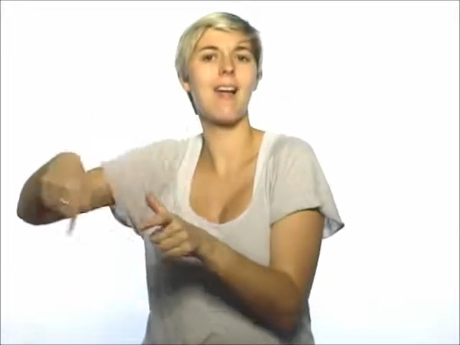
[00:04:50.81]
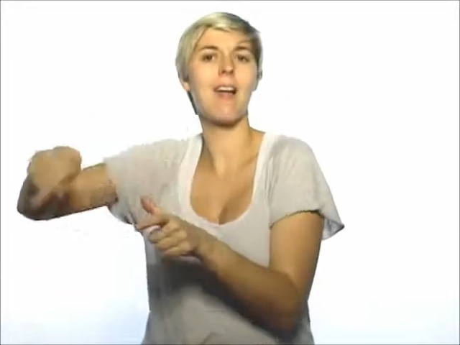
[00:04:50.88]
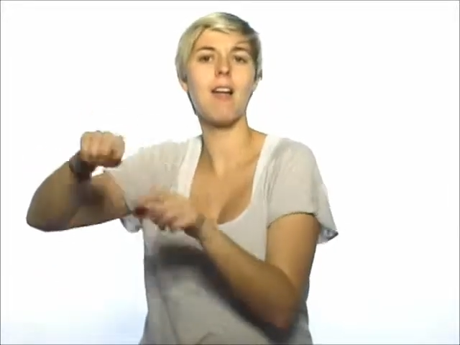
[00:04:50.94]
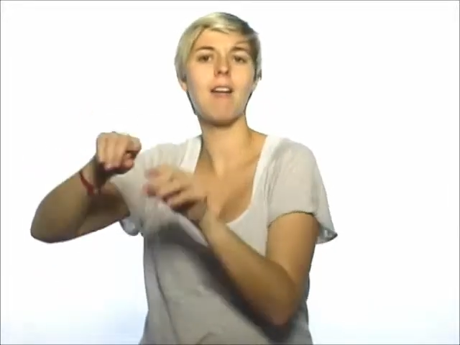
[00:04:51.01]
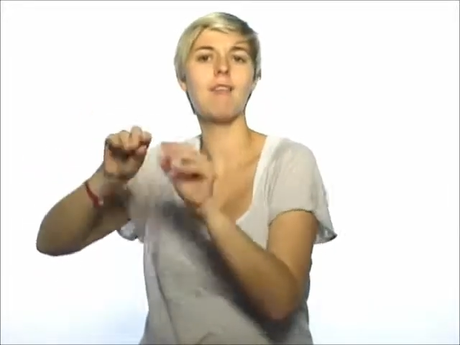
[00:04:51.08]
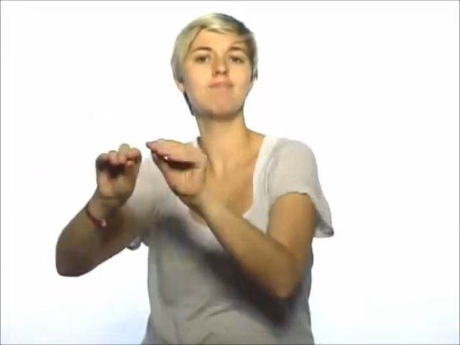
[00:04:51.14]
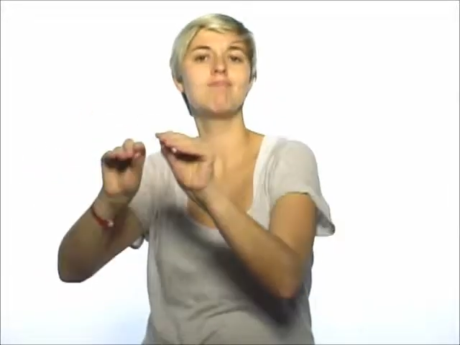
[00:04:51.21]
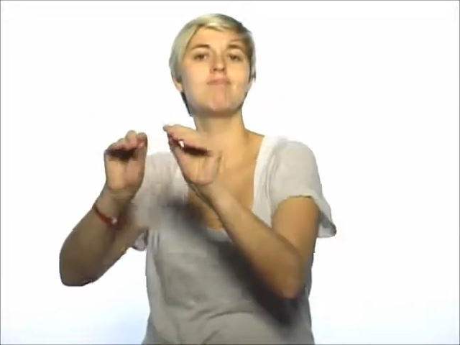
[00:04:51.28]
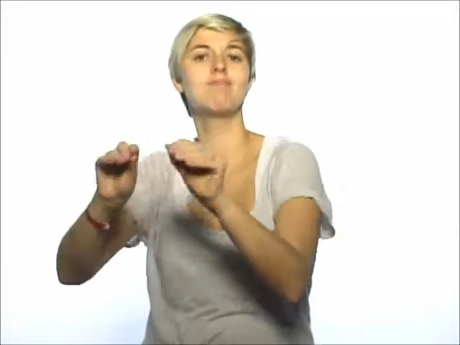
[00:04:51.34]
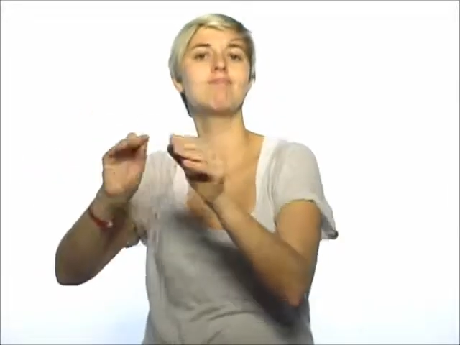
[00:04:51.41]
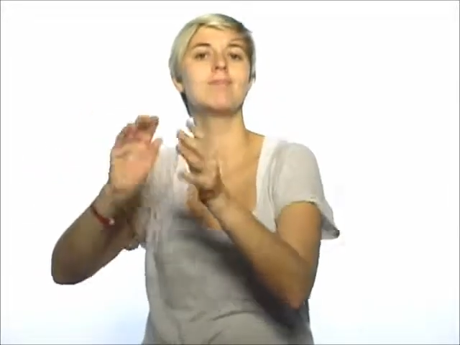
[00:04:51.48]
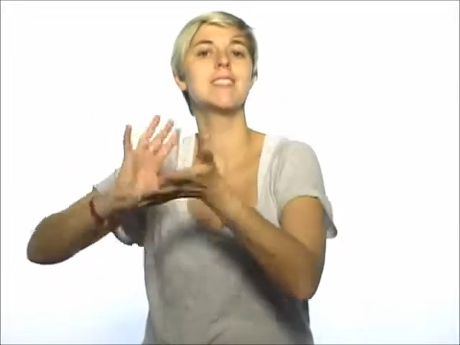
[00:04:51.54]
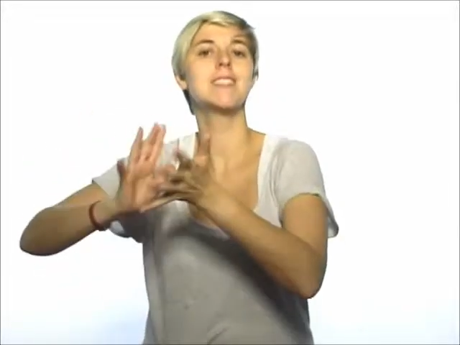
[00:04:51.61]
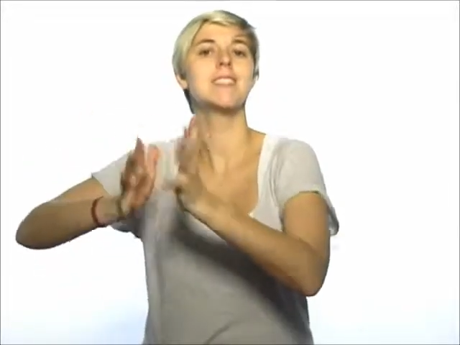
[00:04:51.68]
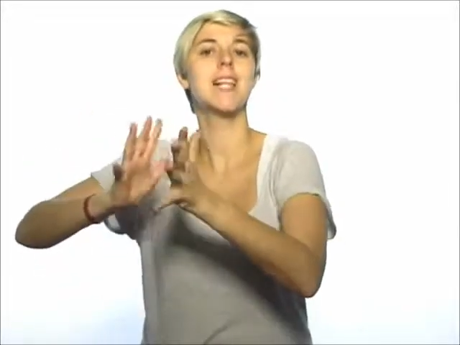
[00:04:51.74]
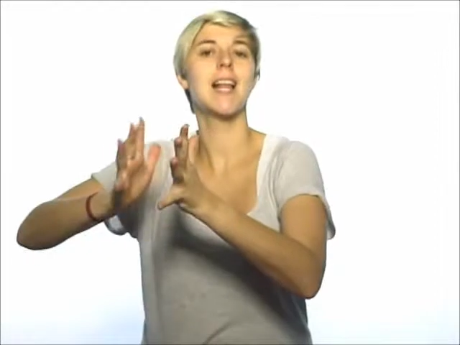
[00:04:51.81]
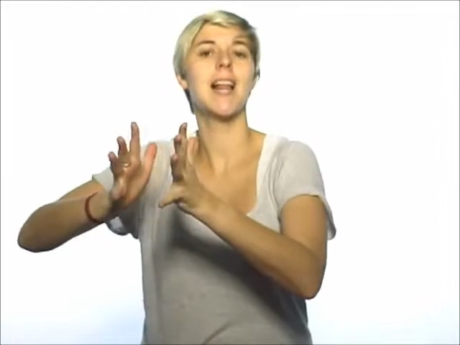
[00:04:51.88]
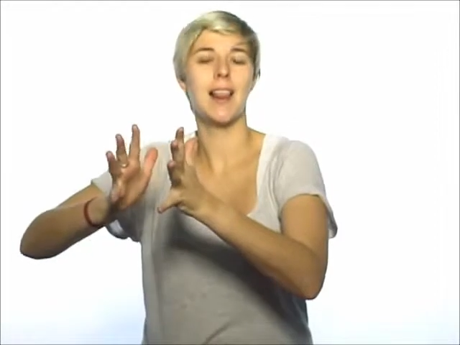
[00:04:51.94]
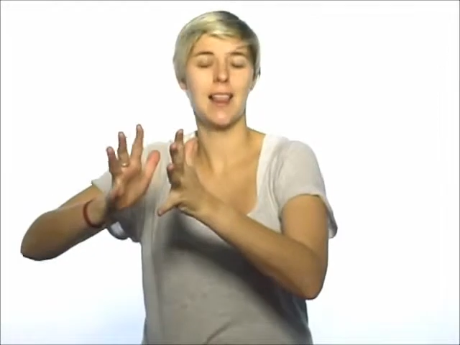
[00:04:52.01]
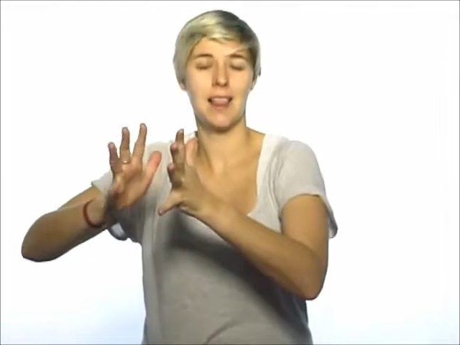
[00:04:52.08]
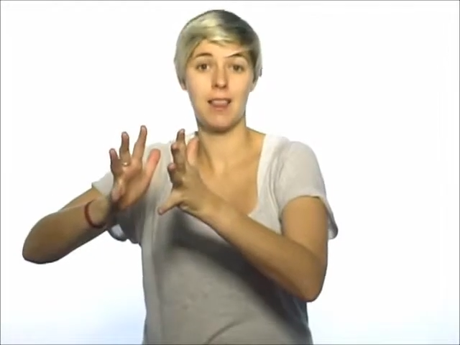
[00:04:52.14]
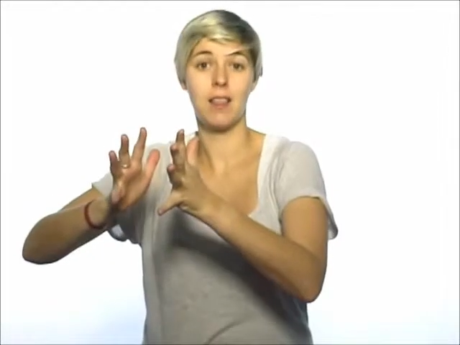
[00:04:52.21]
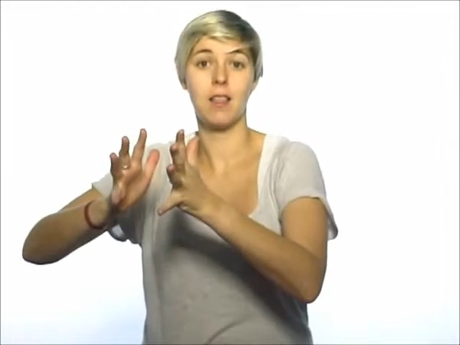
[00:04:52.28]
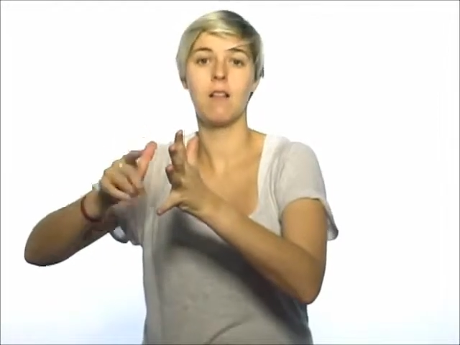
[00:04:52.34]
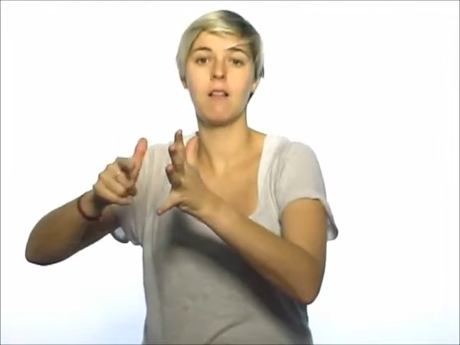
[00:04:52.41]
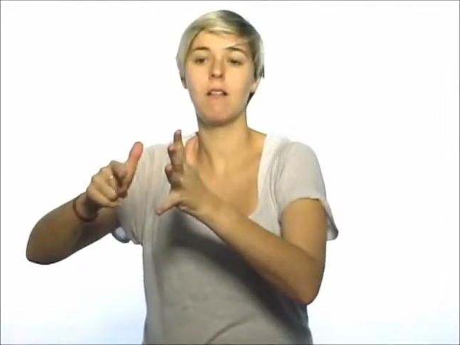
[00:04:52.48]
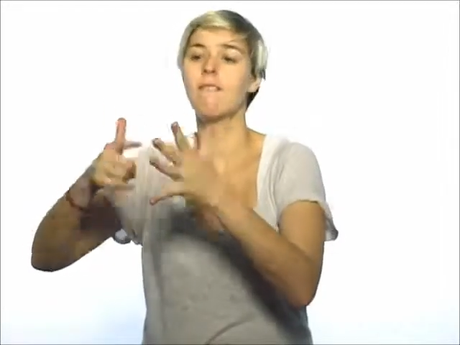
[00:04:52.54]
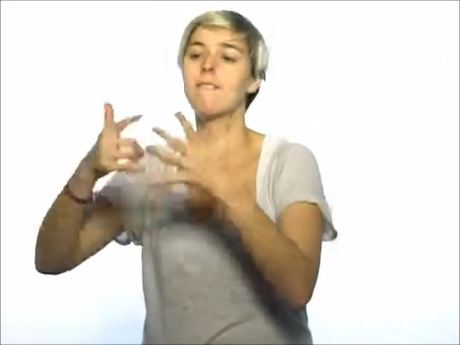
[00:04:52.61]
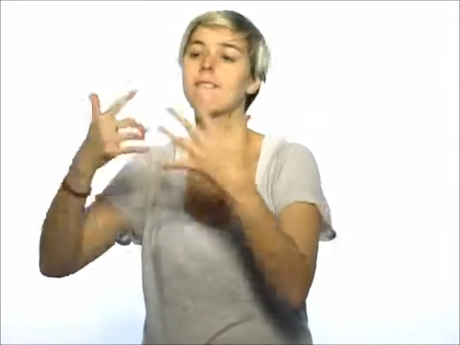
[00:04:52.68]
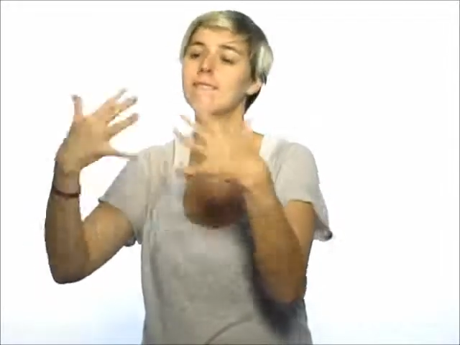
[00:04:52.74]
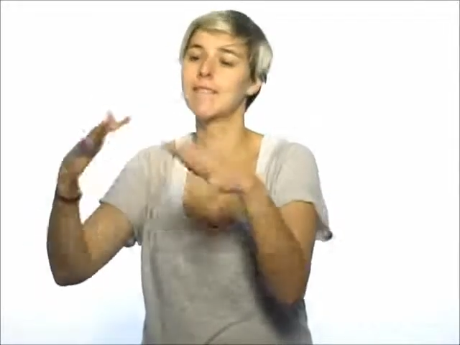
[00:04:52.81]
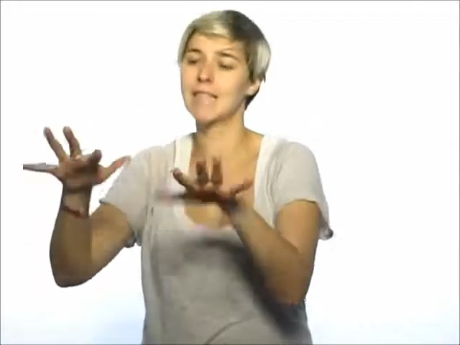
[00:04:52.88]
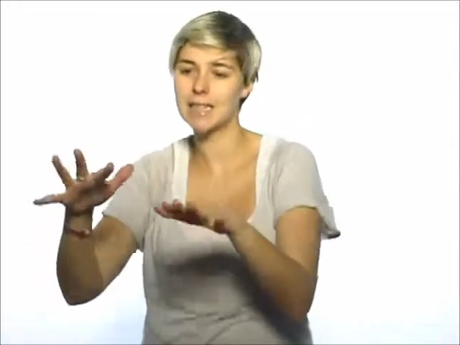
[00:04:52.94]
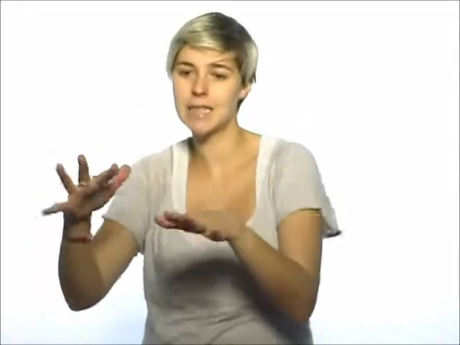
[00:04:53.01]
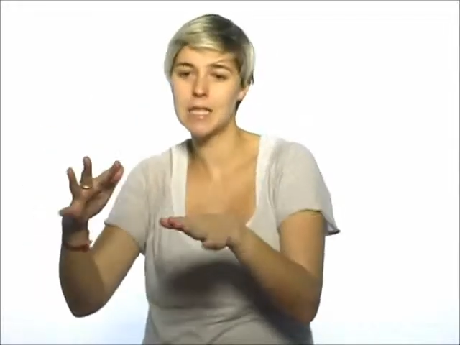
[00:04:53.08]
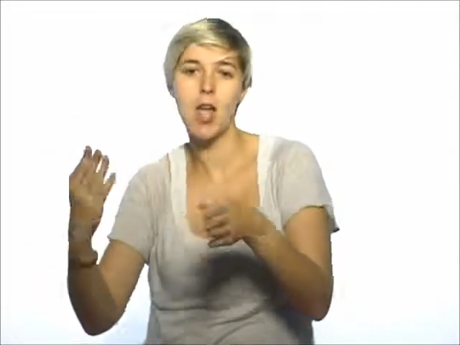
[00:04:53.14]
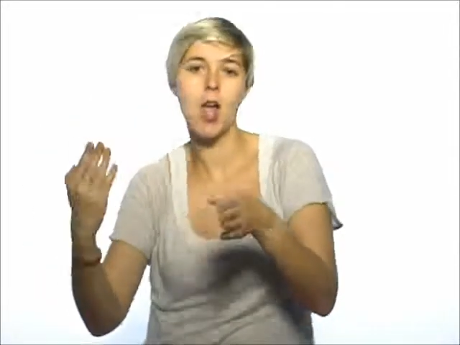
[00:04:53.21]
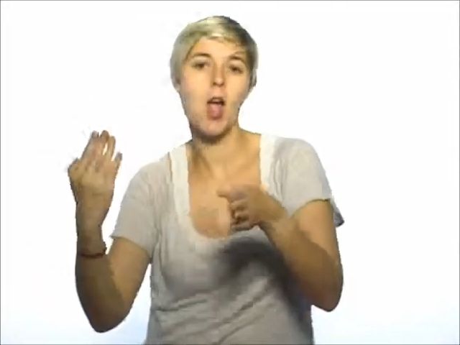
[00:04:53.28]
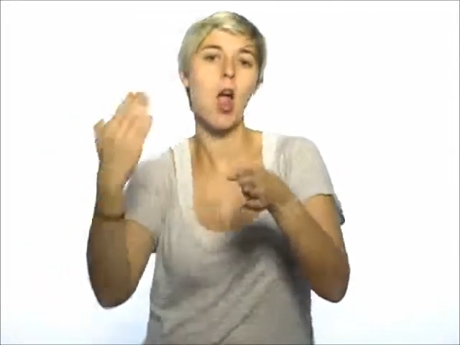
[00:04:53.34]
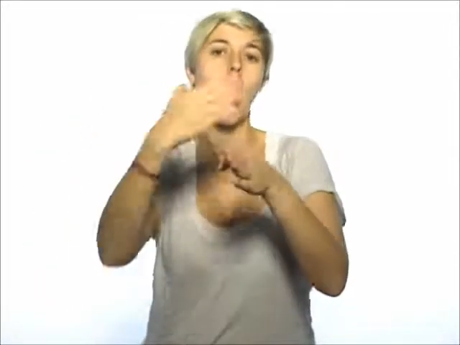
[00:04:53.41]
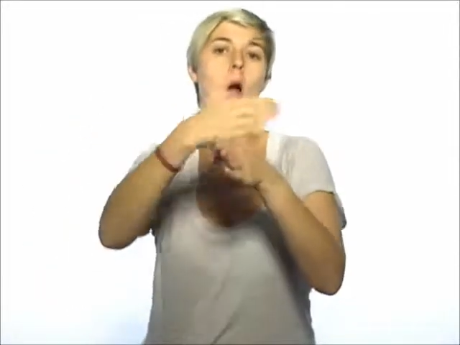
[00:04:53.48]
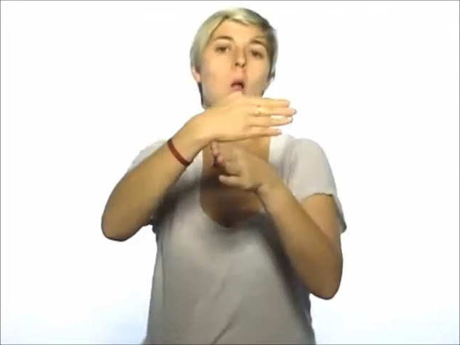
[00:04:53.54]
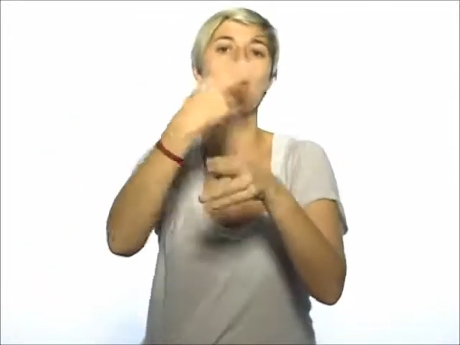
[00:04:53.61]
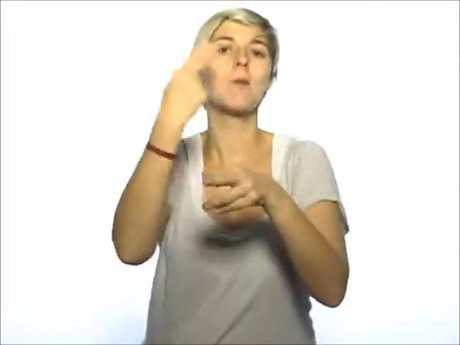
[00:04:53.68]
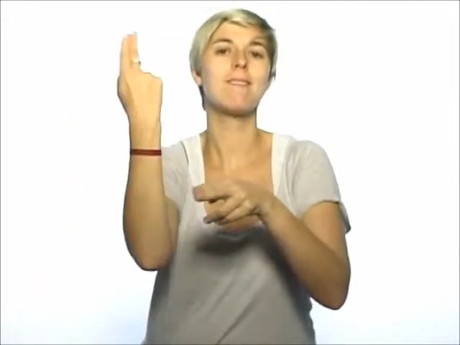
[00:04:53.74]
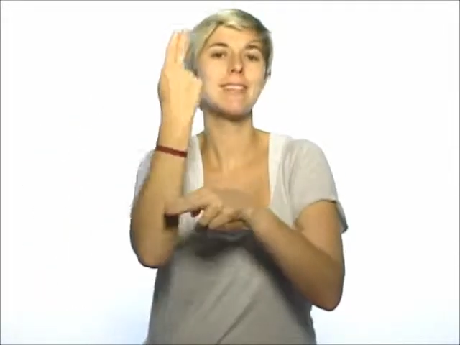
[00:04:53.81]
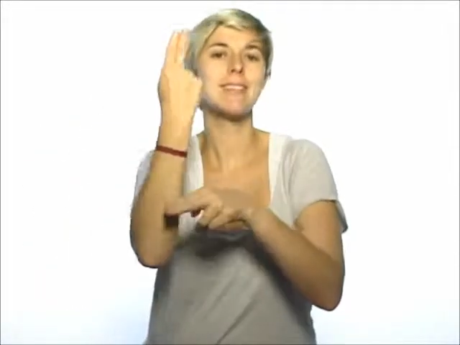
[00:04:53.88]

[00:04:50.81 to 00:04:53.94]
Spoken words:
and given by associations or private companies,